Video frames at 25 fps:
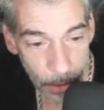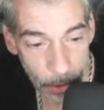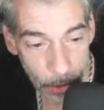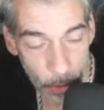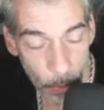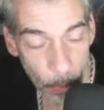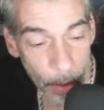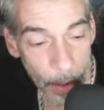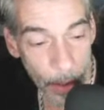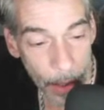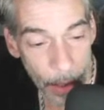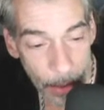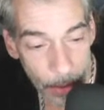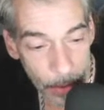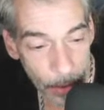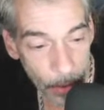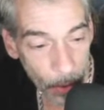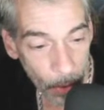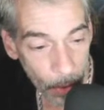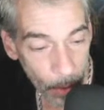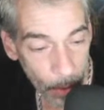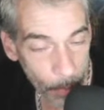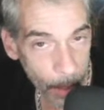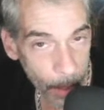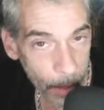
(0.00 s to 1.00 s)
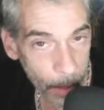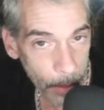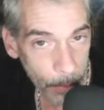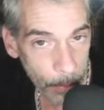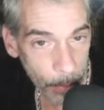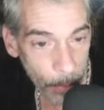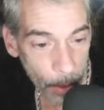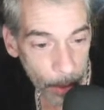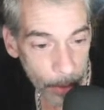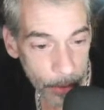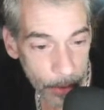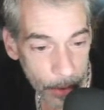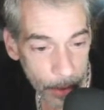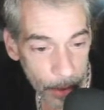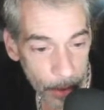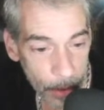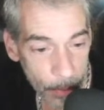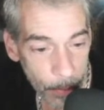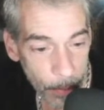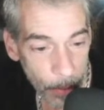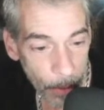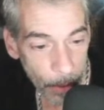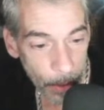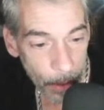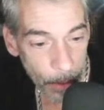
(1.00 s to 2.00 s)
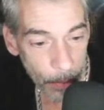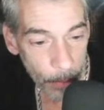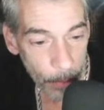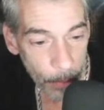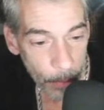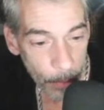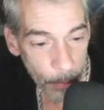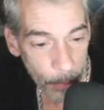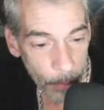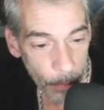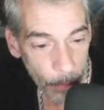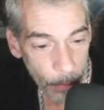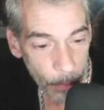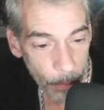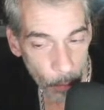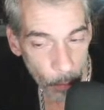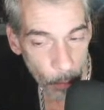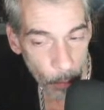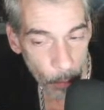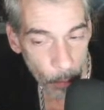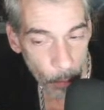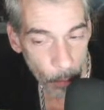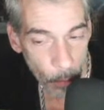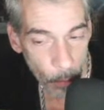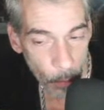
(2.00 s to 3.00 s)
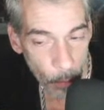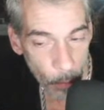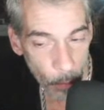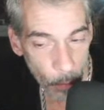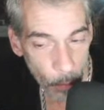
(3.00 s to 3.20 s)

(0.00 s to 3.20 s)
So it is an automatic process, but through right thinking,